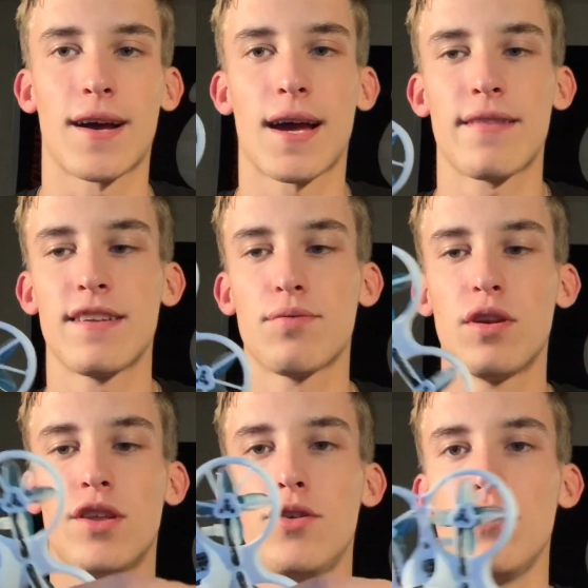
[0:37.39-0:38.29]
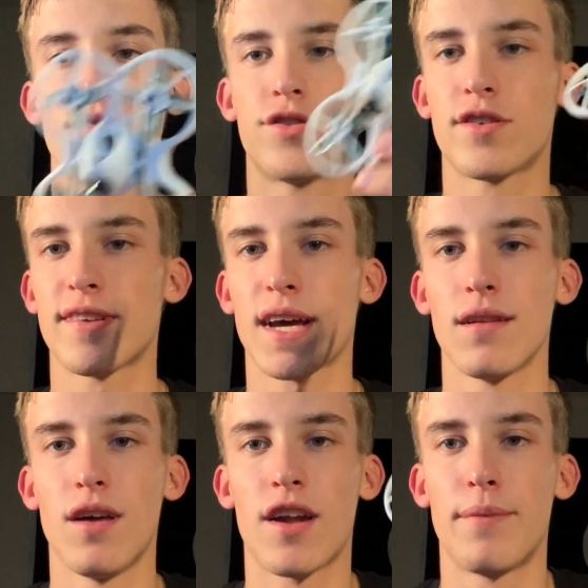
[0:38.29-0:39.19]
I got this one used just like a
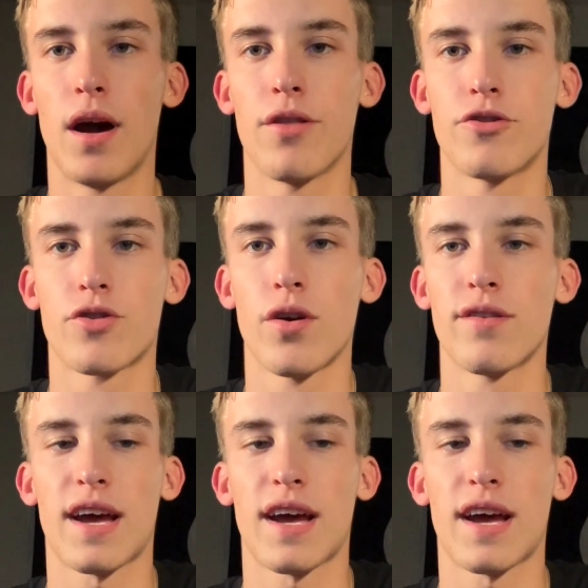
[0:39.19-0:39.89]
lot of my other drones.